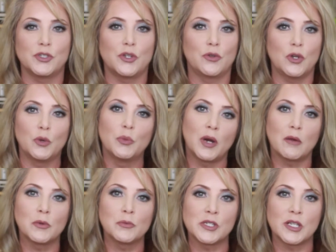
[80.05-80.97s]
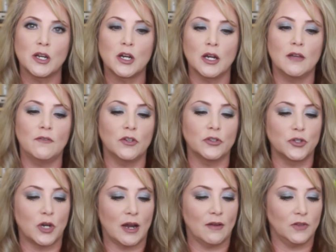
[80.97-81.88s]
so no problems there if you're
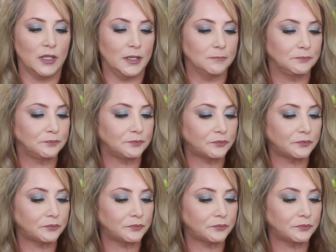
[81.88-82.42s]
traveling.